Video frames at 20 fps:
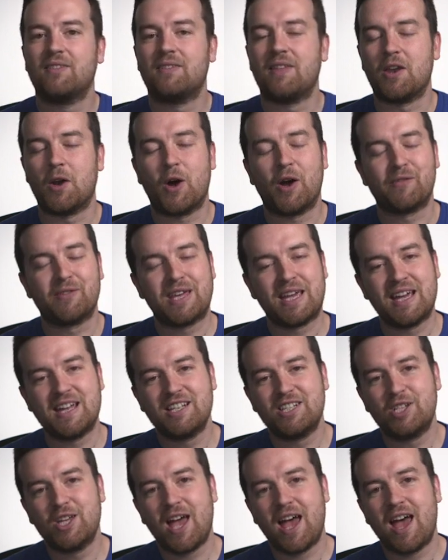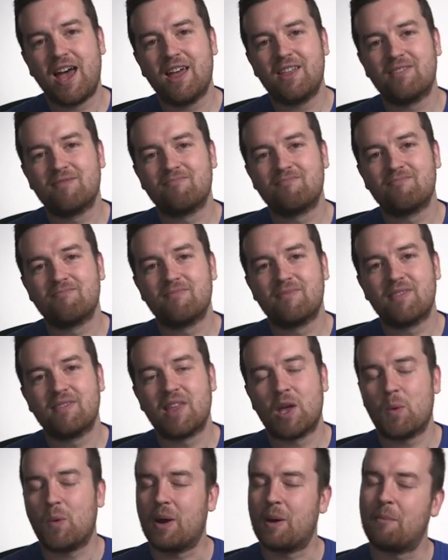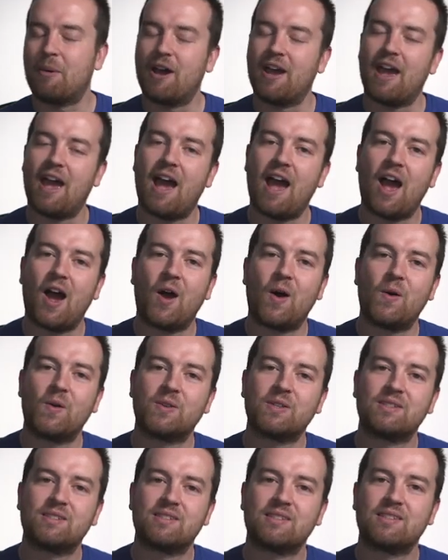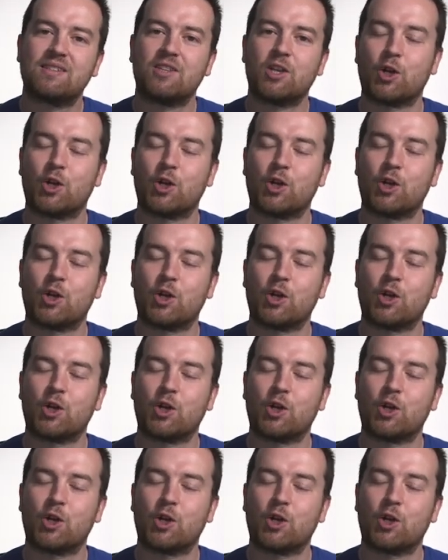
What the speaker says: they don't have kids yet, they want to buy a house,